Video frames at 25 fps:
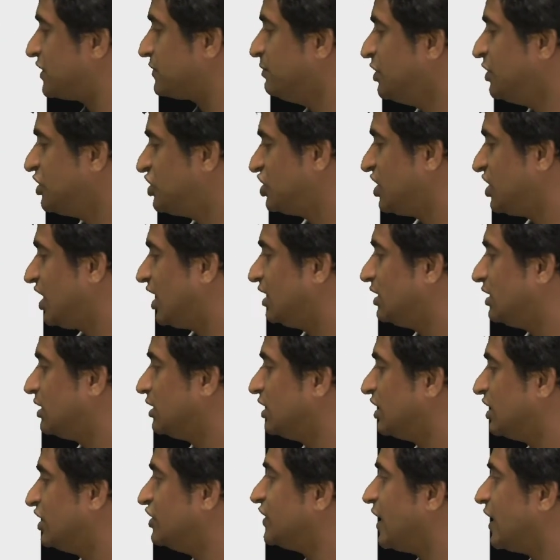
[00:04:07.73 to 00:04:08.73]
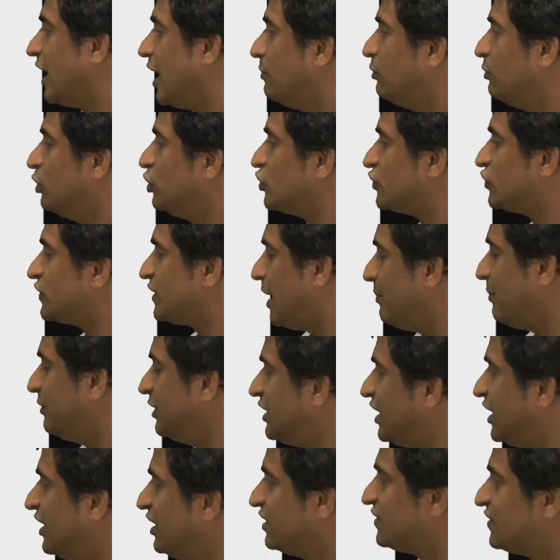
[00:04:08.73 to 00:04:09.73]
a Smith chart is able to
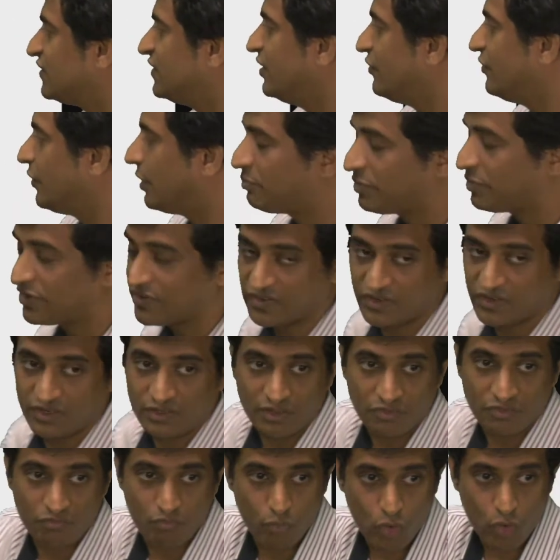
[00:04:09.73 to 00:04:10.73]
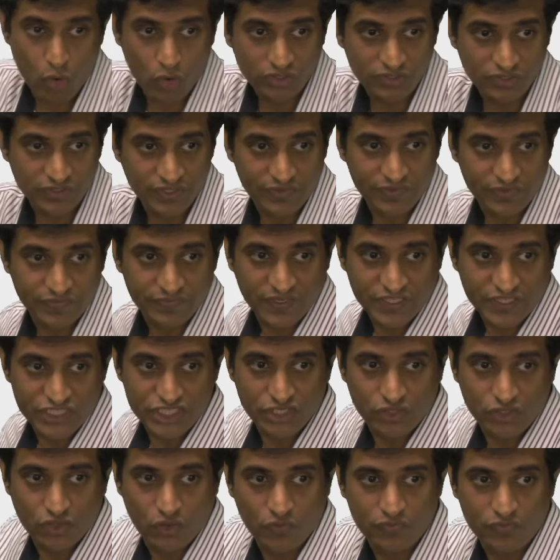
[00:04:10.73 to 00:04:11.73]
simultaneously represent both the
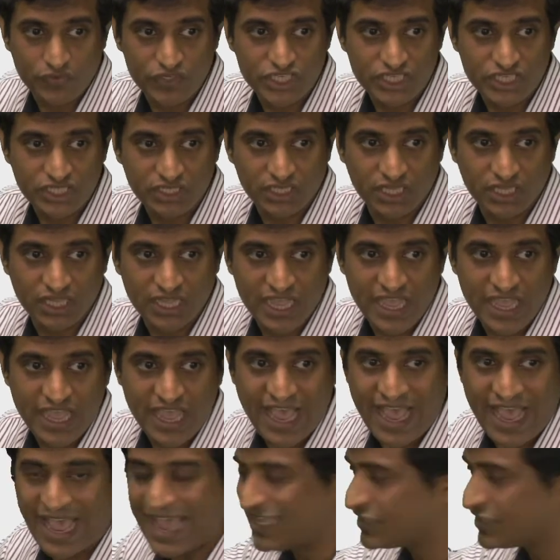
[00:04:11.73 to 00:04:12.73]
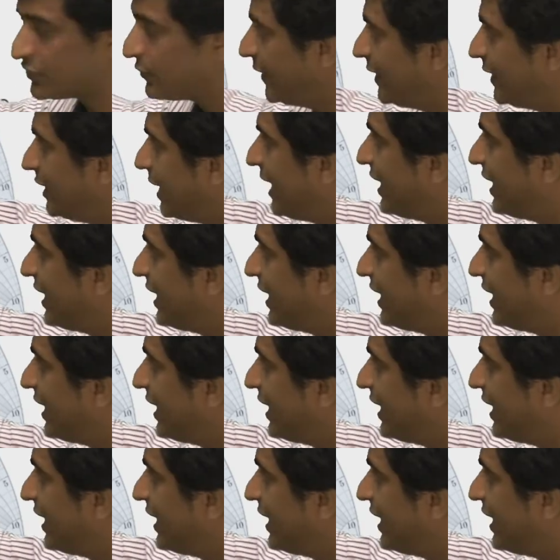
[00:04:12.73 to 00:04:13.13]
reflection coefficient as